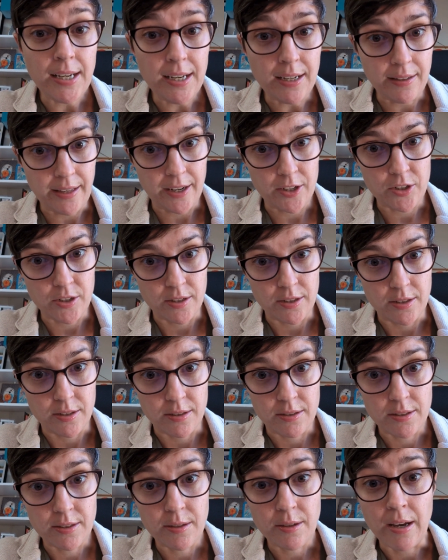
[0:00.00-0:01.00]

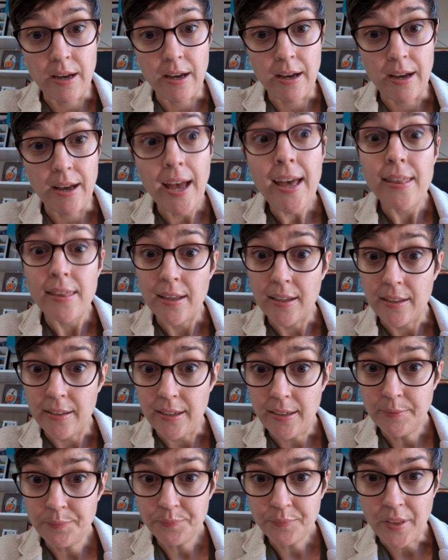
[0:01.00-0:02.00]
elections
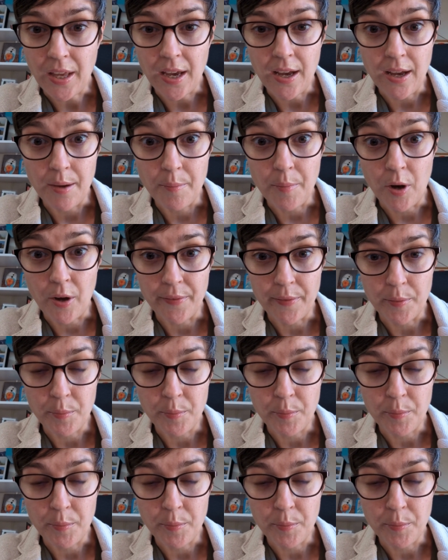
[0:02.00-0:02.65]
ethically on the